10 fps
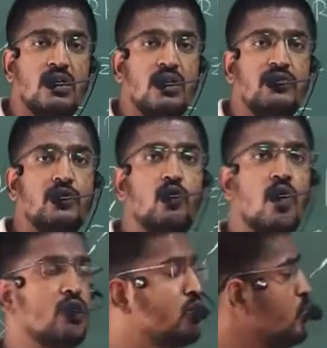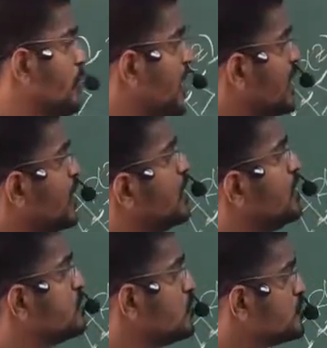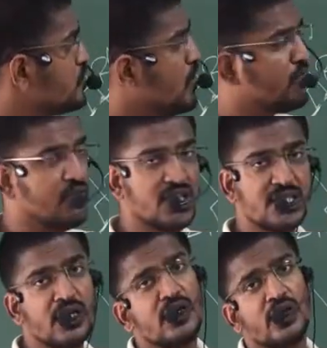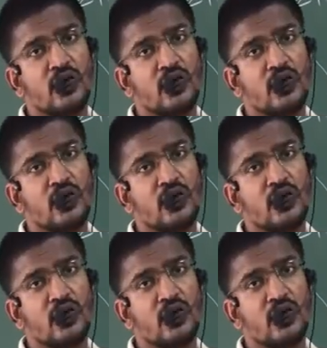If you want to make the solution of this,